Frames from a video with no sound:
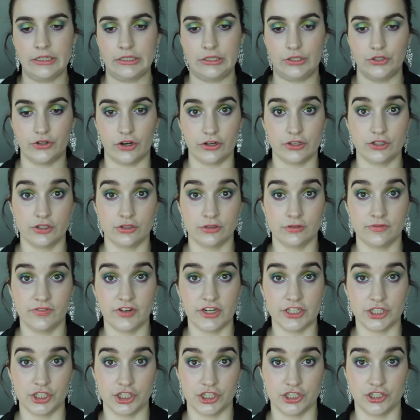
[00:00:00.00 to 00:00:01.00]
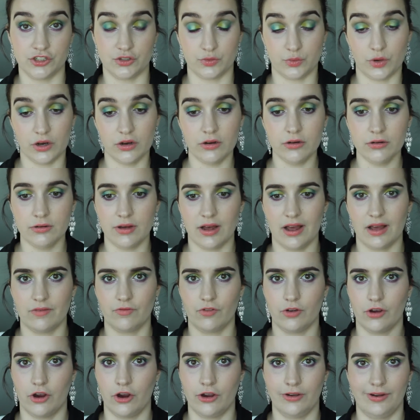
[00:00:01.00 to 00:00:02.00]
drugstore version as well.
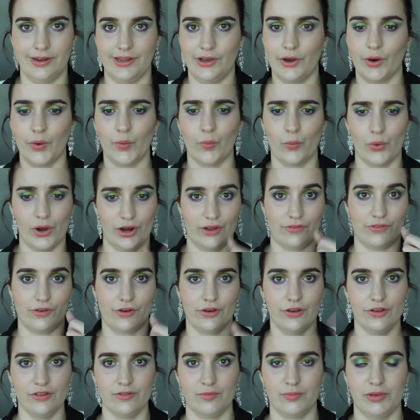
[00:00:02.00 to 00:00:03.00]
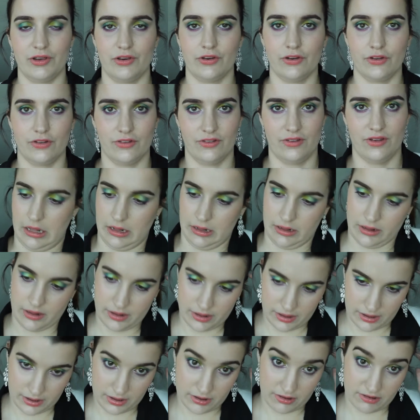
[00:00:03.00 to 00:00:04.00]
I've only got one of those because,
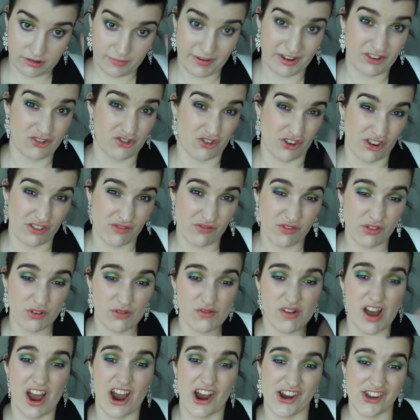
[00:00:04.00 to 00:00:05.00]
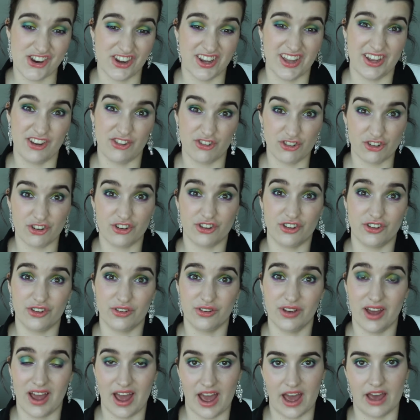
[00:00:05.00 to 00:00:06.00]
to be truthful, I only do
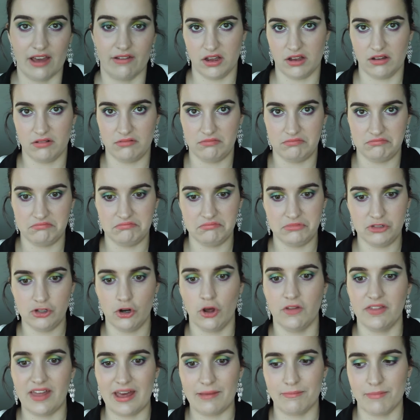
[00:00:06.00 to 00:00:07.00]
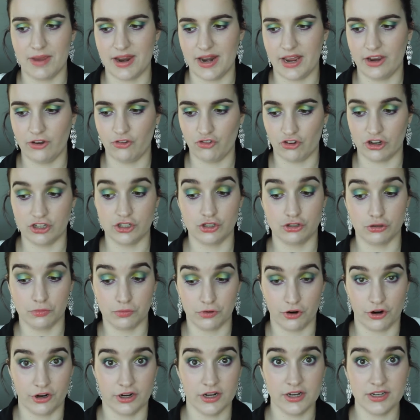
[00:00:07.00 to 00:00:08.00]
have not that many drugstore
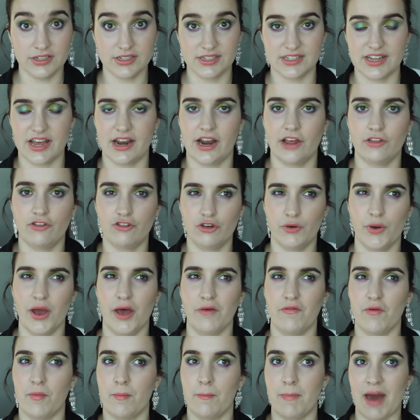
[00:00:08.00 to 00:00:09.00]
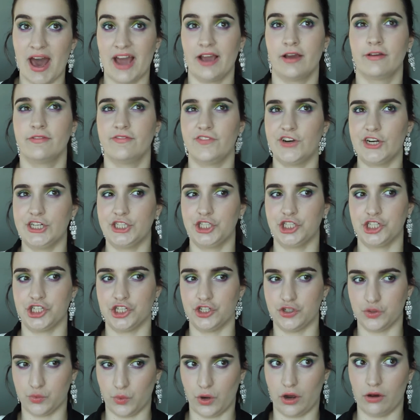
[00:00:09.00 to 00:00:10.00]
products, and I do have a Mac version
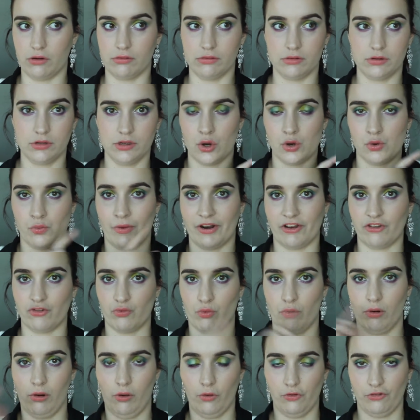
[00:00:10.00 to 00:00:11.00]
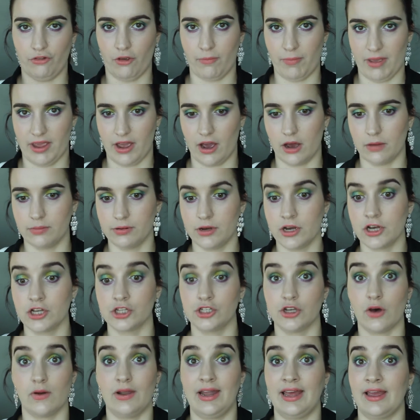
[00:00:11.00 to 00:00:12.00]
as well, which will also be up.
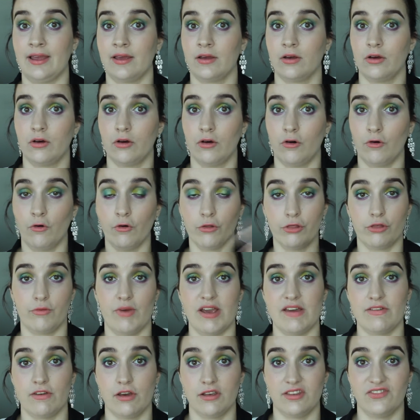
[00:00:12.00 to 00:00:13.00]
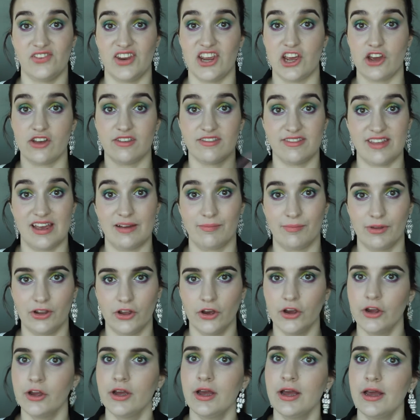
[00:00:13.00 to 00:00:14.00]
So I'll link all 3 of those videos down
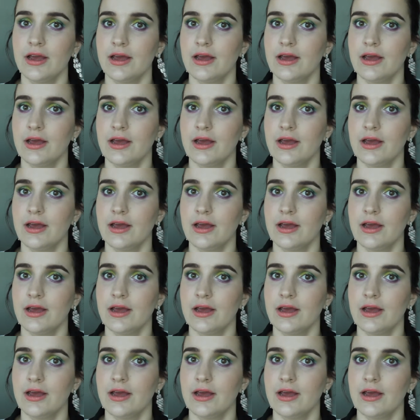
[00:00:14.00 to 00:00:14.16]
below.